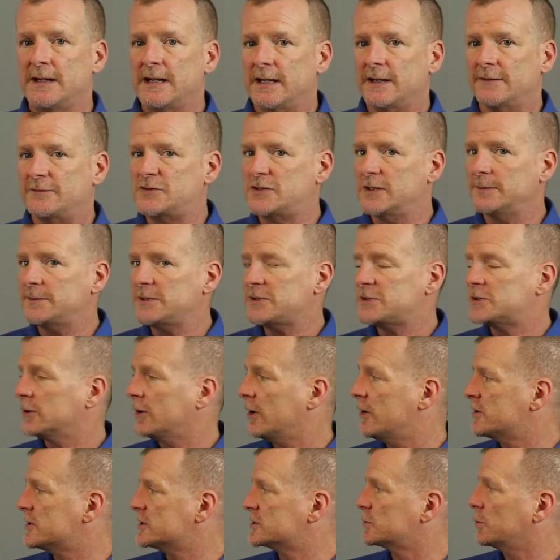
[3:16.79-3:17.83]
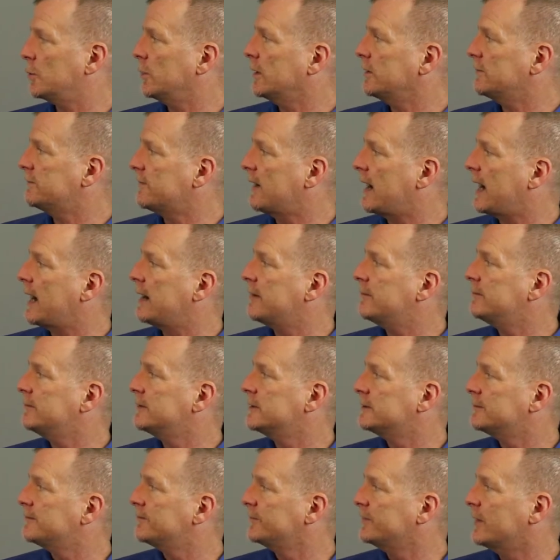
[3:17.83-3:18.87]
If Jimmy charges
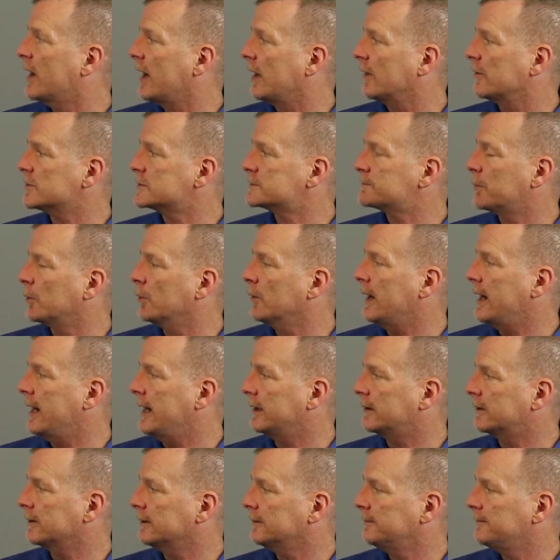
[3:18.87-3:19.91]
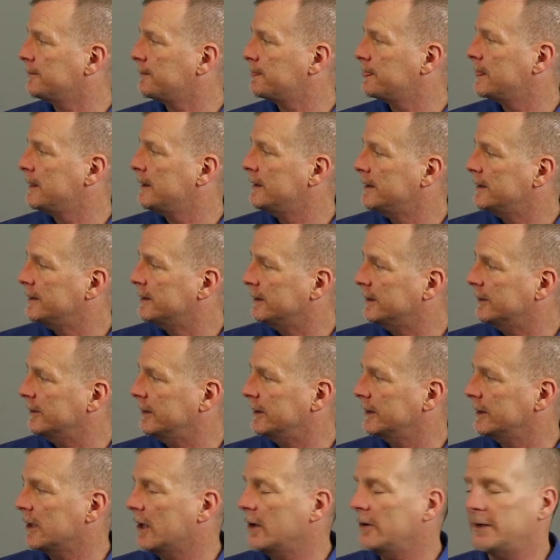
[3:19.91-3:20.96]
$25 per acre, here
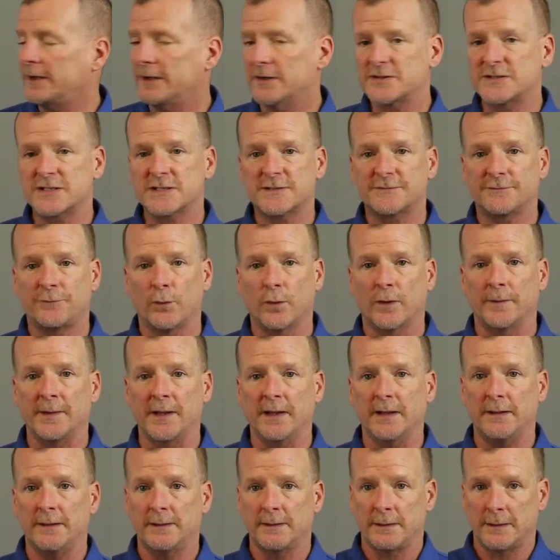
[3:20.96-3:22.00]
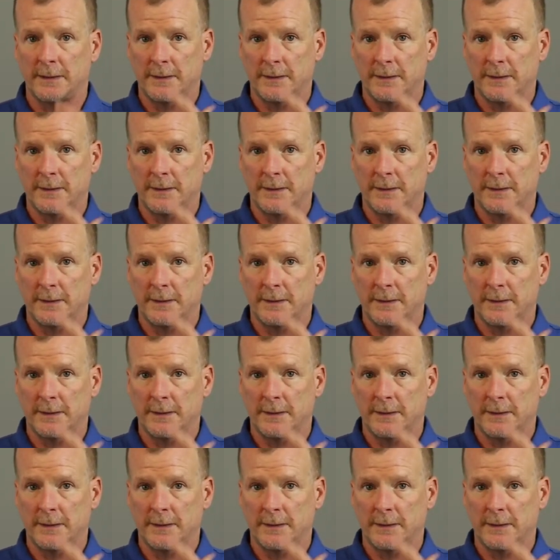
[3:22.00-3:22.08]
you go. Here's his formula.